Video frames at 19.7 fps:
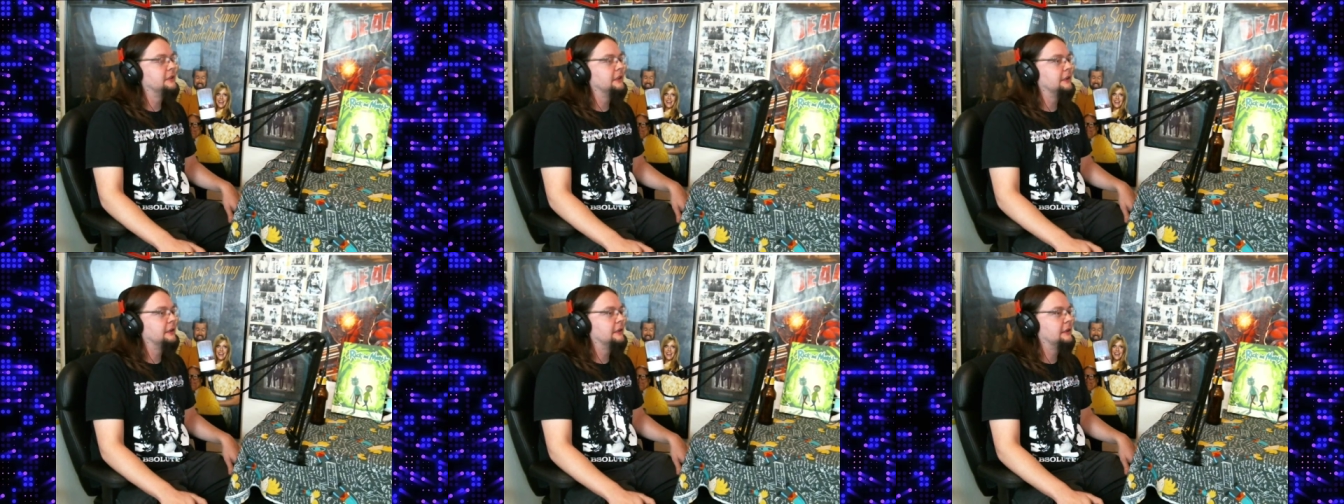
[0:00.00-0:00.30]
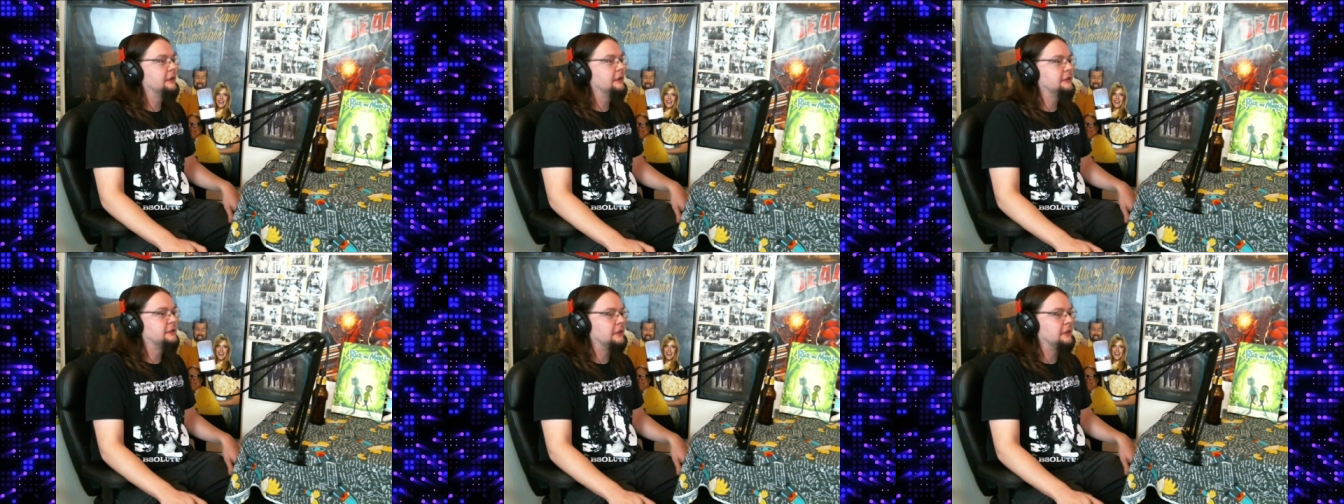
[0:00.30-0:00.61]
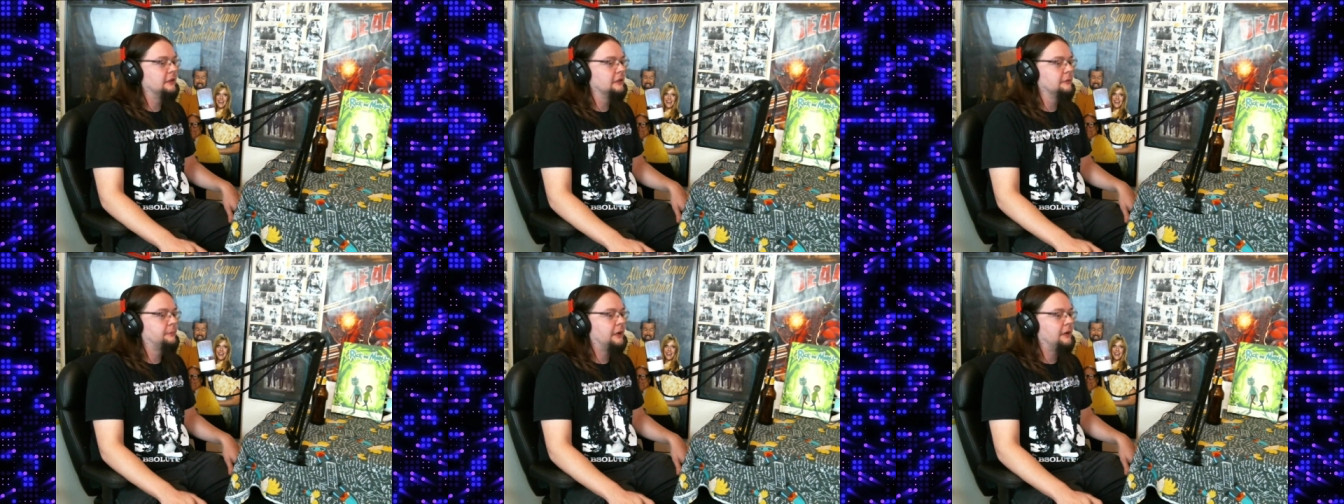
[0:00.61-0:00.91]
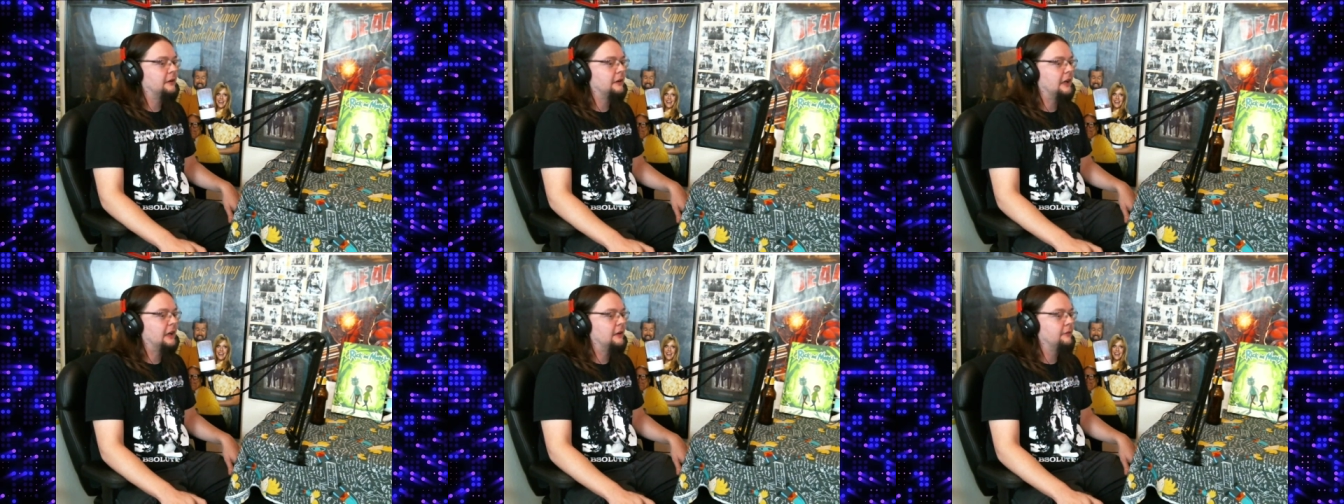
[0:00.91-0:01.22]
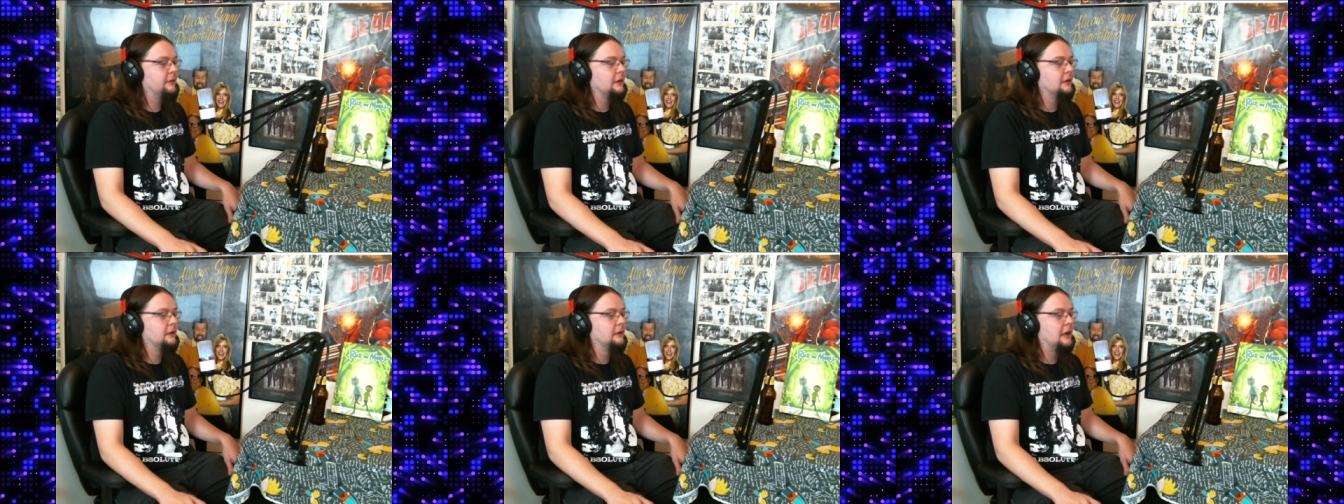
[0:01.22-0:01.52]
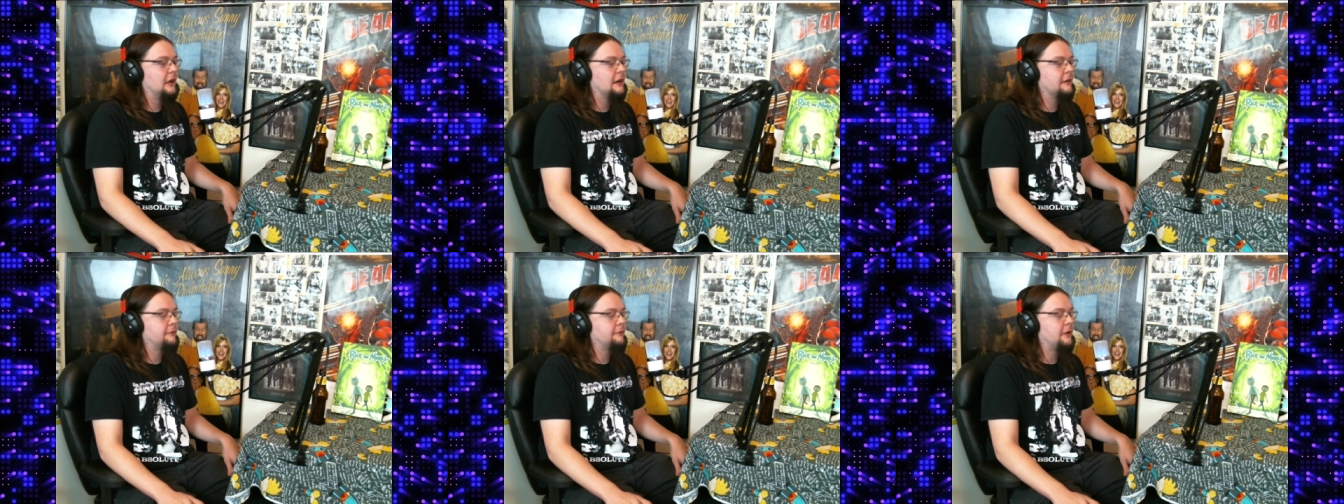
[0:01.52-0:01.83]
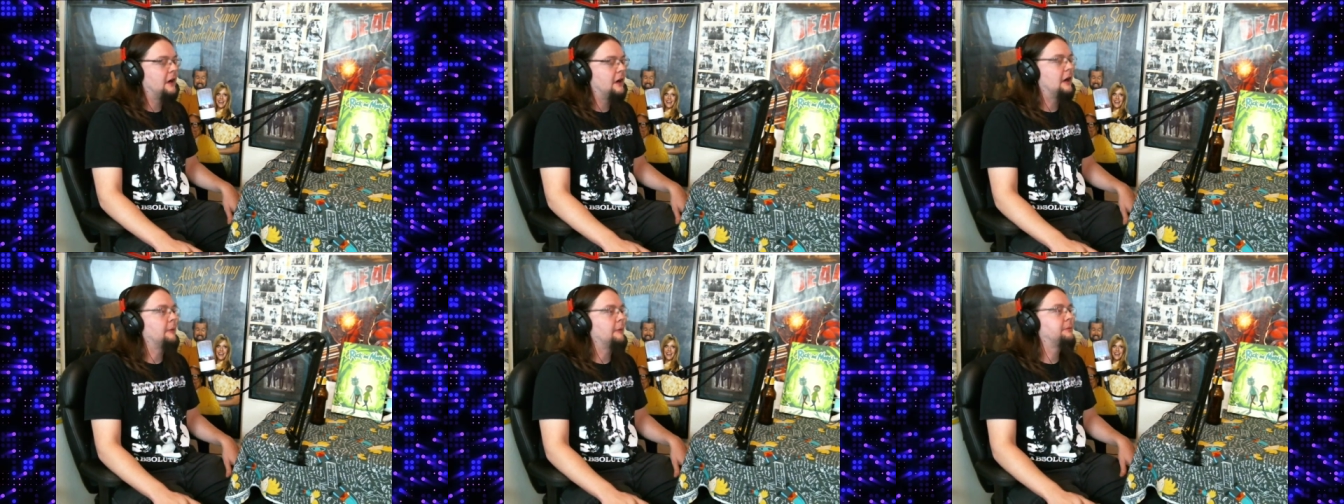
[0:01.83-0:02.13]
It's all about having a lot of
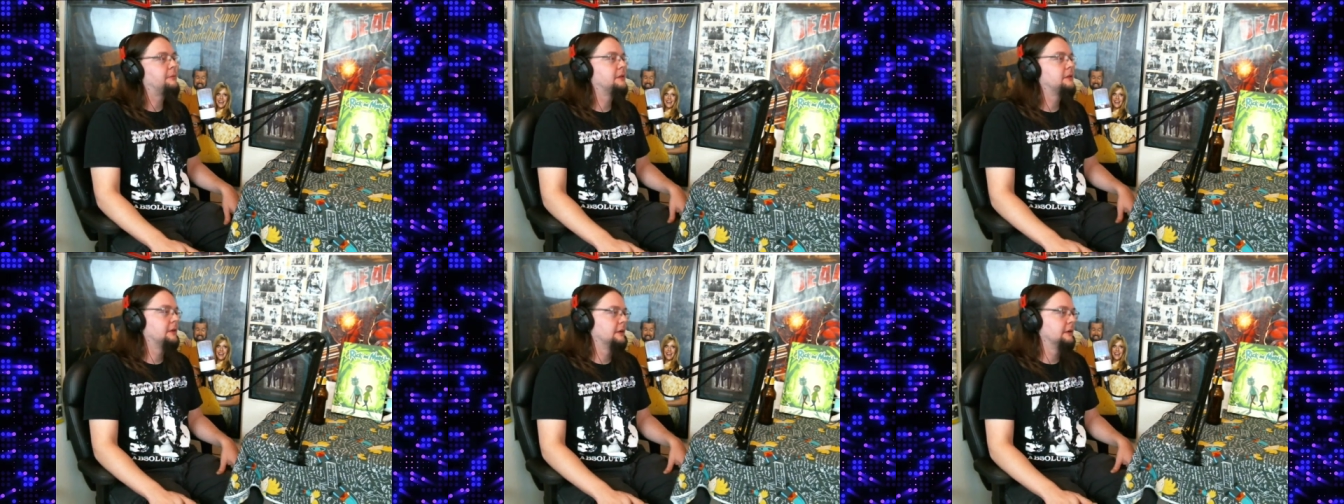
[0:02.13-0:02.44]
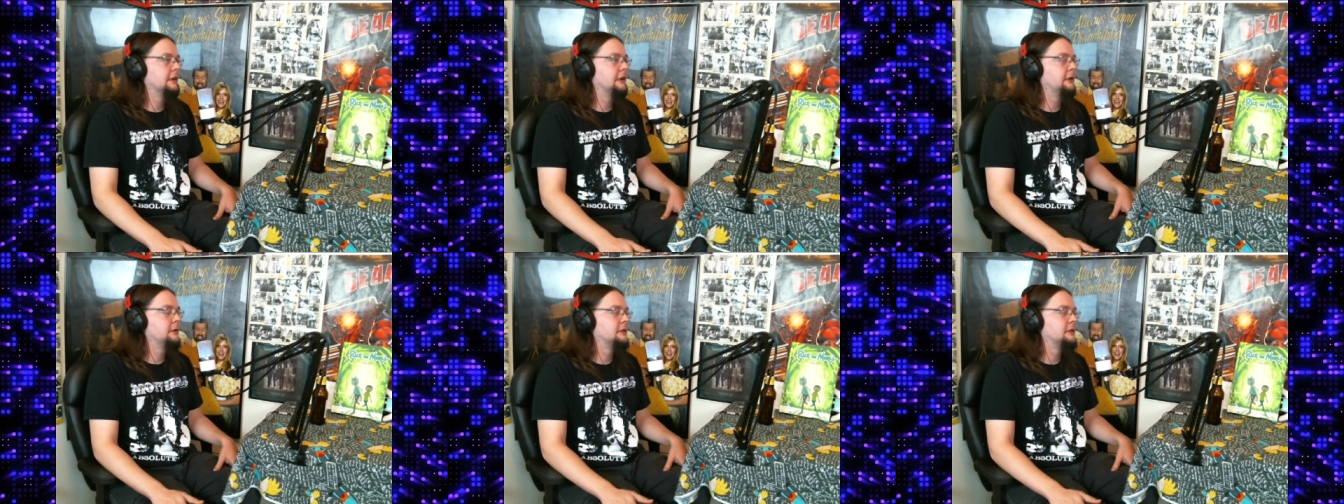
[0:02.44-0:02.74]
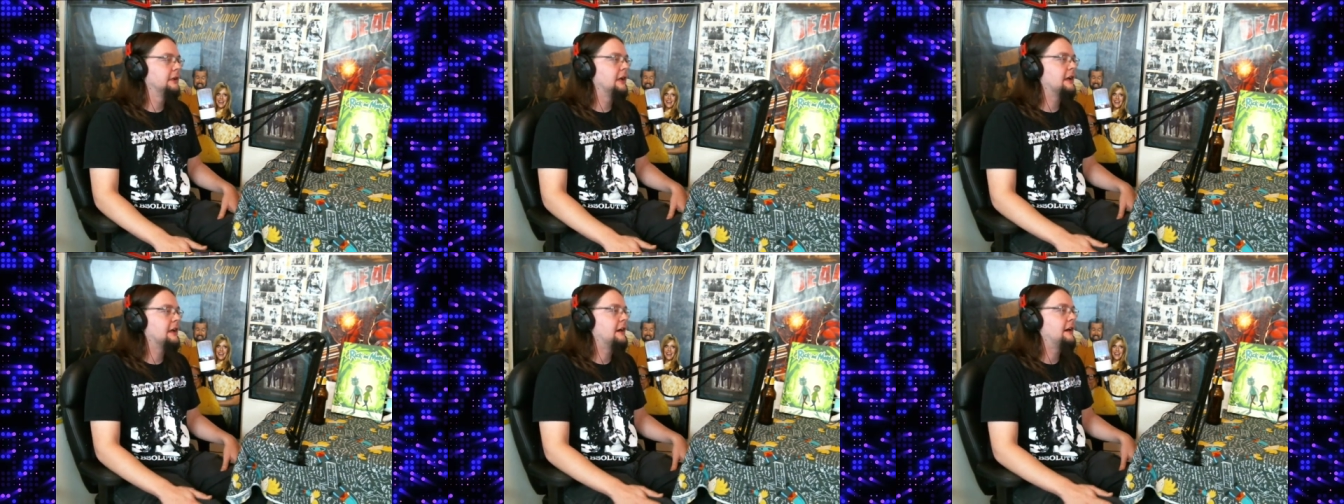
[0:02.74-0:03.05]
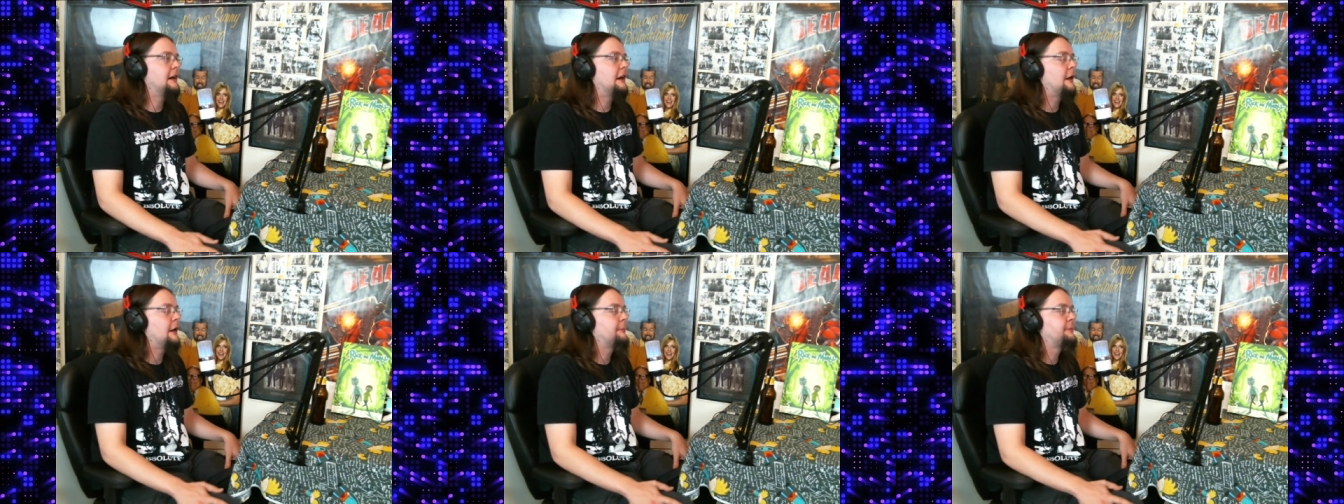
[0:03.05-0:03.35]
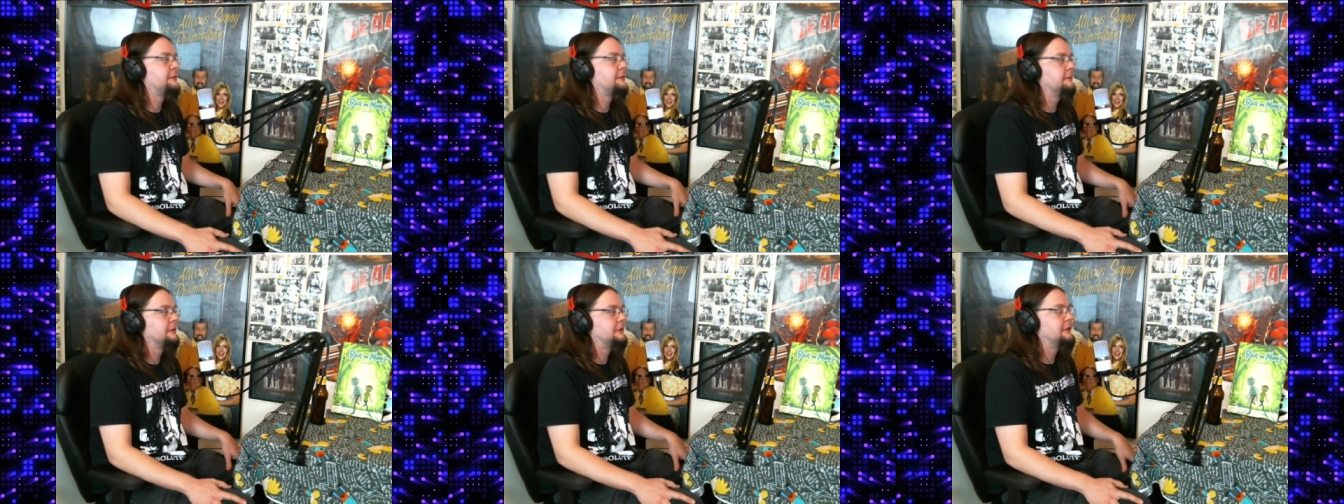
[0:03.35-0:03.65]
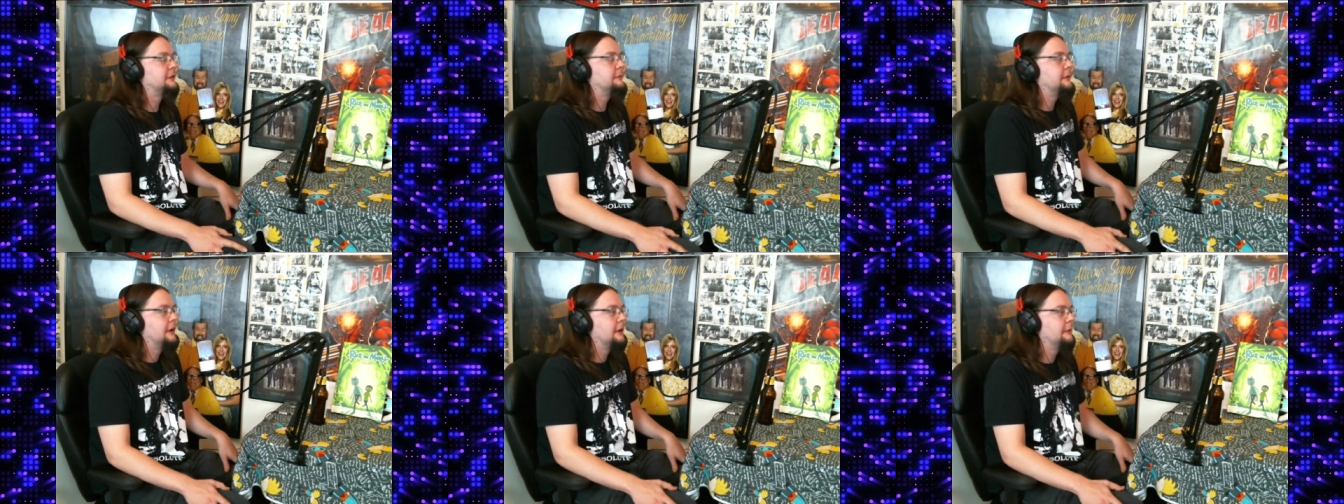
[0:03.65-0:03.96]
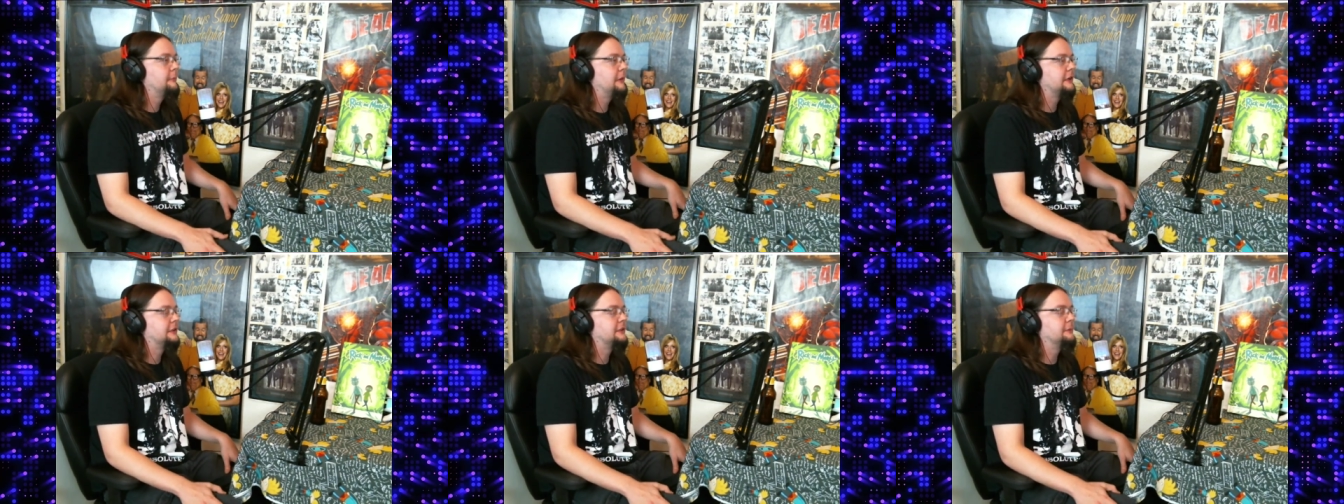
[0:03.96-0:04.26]
hops. They use a lot of hops, which
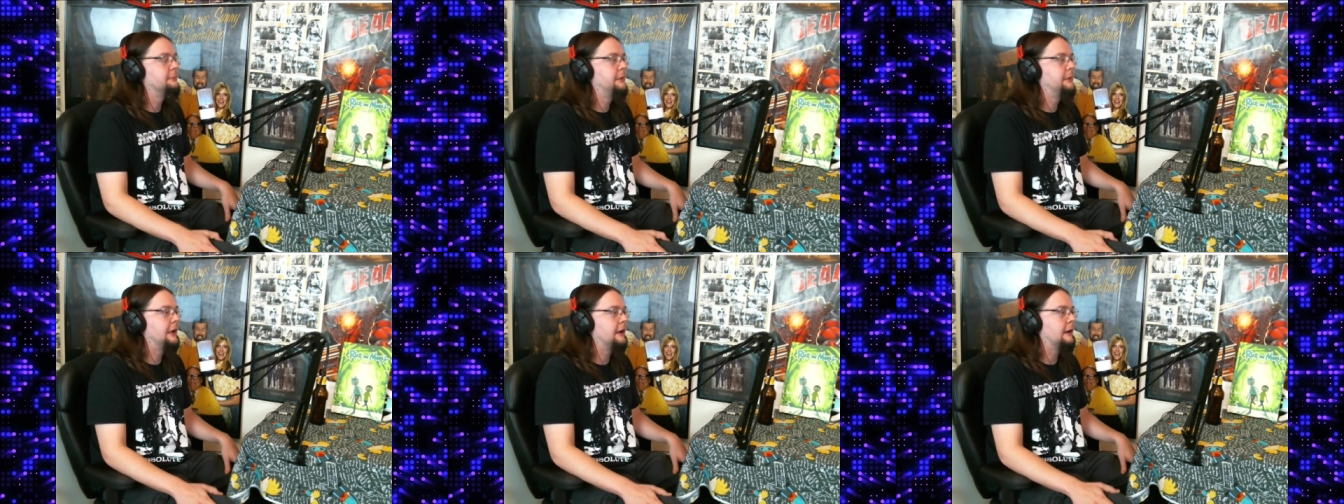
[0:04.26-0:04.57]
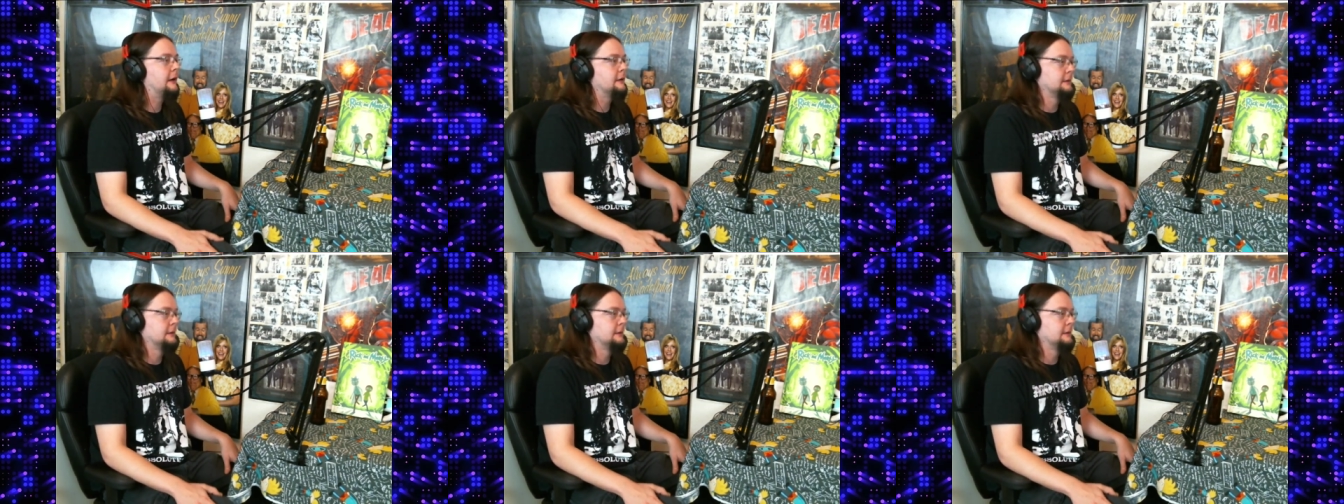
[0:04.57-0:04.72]
makes it bitter.